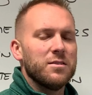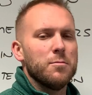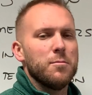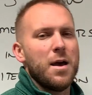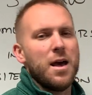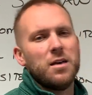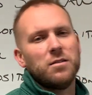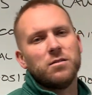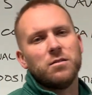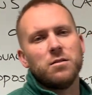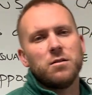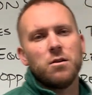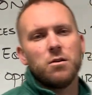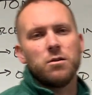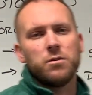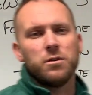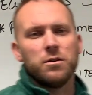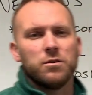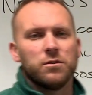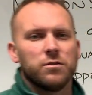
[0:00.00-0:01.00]
the mass of the
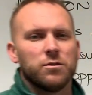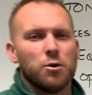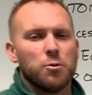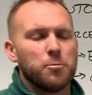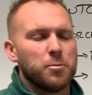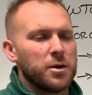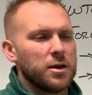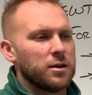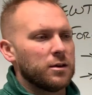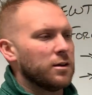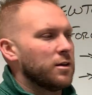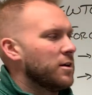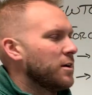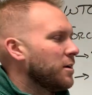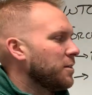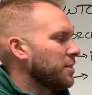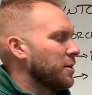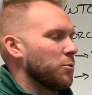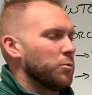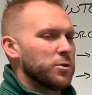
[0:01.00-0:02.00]
Earth is so big
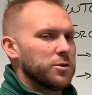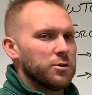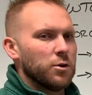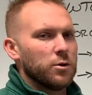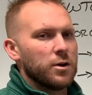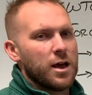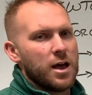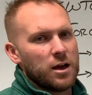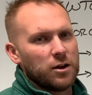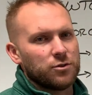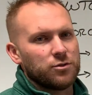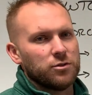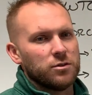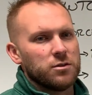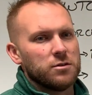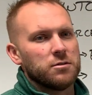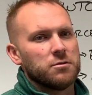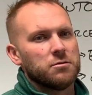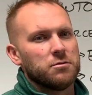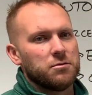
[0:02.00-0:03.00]
that we don't
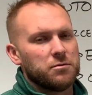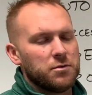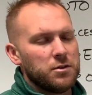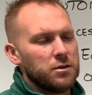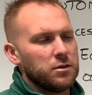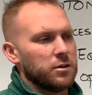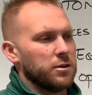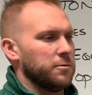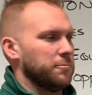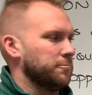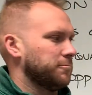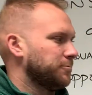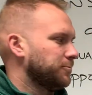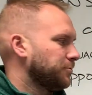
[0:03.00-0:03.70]
actually feel it.